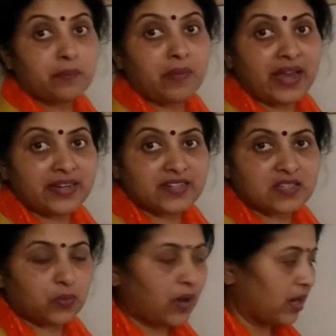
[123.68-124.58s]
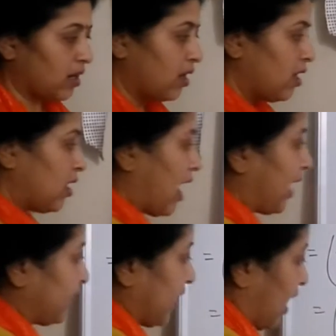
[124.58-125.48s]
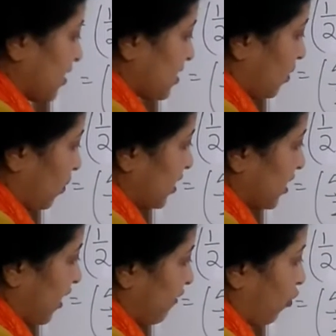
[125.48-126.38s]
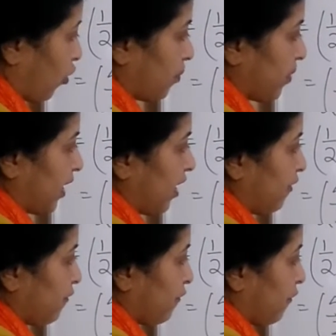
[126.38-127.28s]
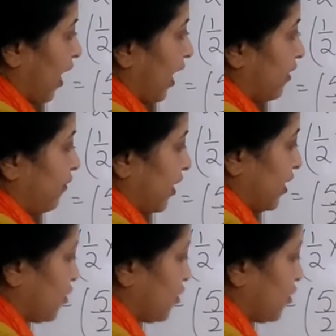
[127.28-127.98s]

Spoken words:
minus 1. And the answer will therefore be 5